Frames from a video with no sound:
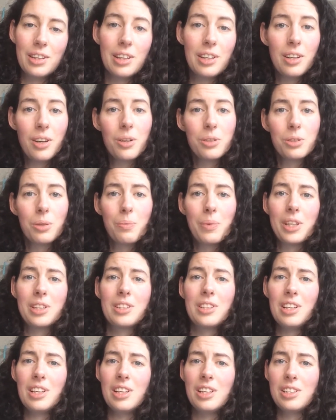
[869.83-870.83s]
It also
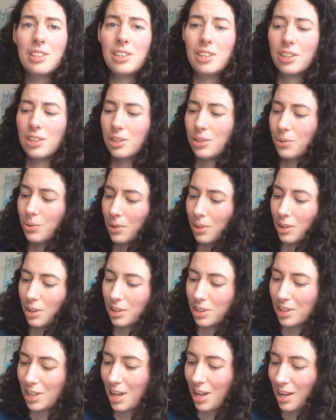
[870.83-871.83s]
makes it easier to
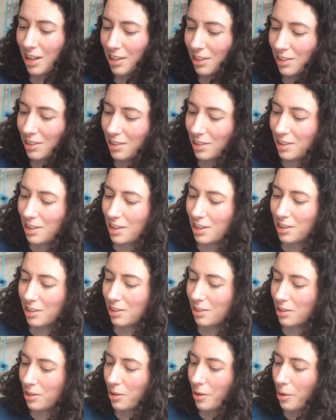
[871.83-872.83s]
understand
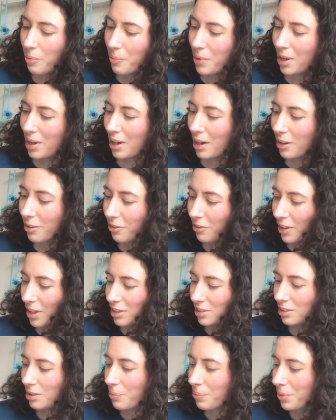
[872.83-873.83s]
that no matter how
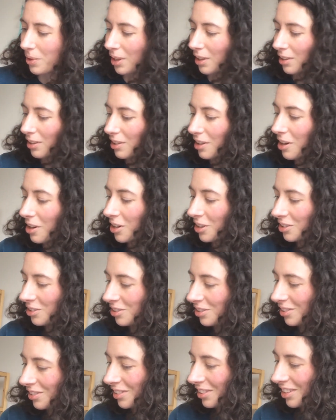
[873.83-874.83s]
fast something
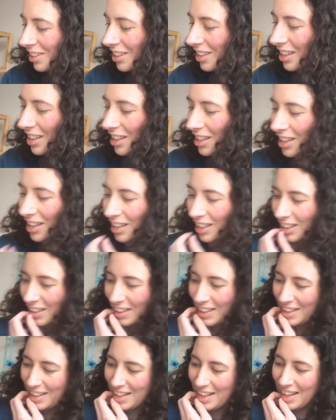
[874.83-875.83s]
goes,
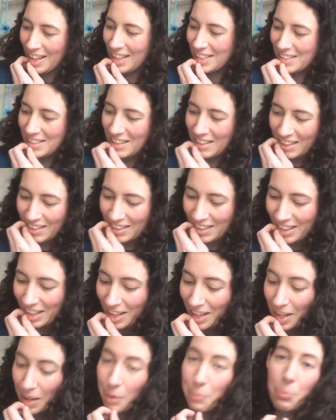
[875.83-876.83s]
it's either
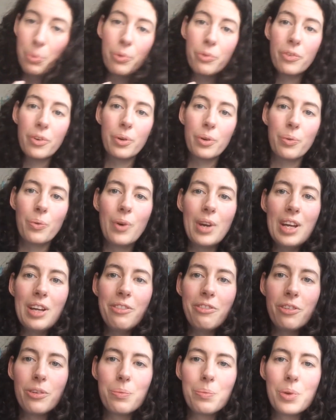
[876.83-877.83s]
moving away
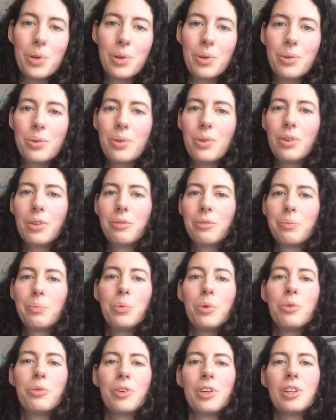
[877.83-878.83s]
from you or
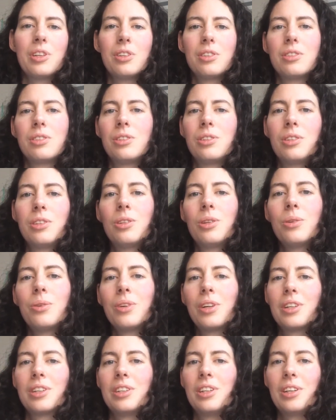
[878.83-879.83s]
moving
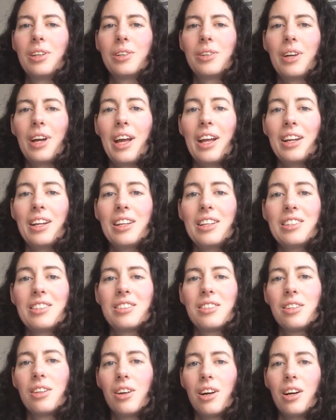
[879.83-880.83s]
towards you, and
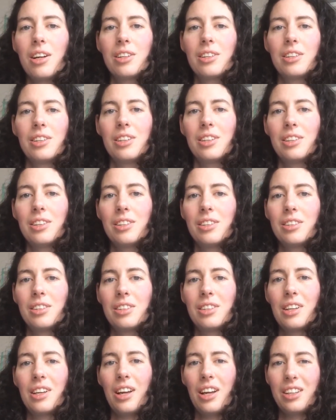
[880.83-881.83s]
it's not
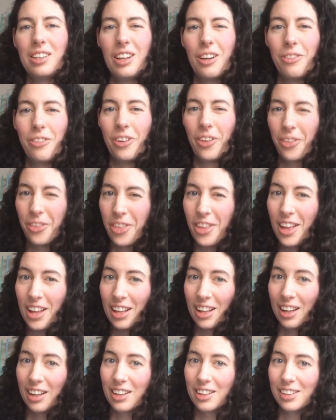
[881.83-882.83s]
a different
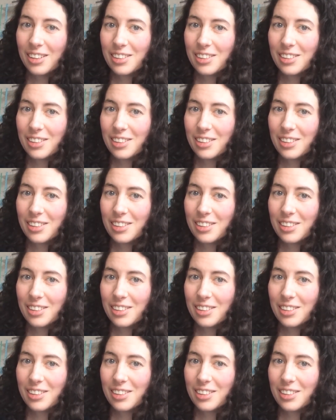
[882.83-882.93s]
thing.